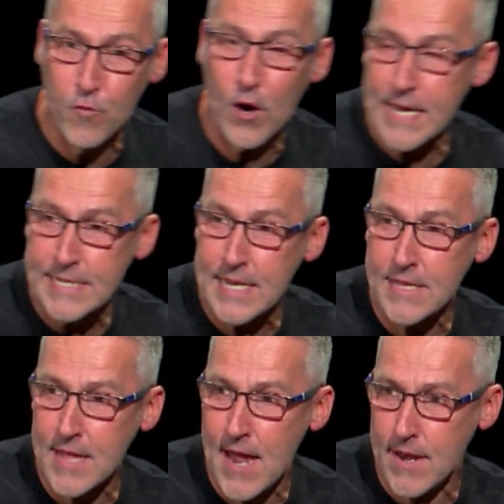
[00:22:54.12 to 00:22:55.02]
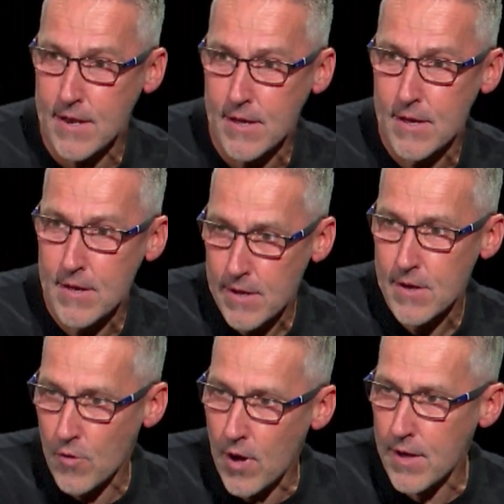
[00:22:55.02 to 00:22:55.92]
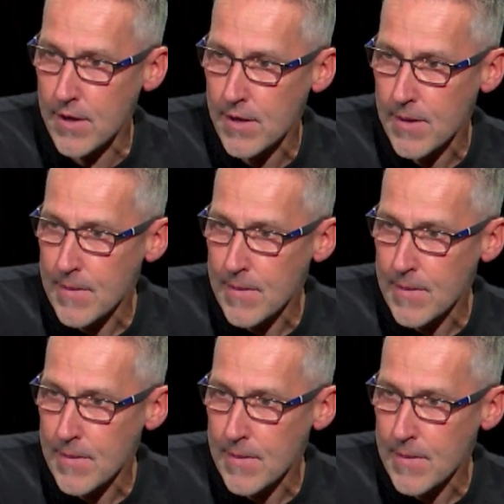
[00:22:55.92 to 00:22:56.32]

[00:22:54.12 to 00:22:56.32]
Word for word: of what He did then. Right?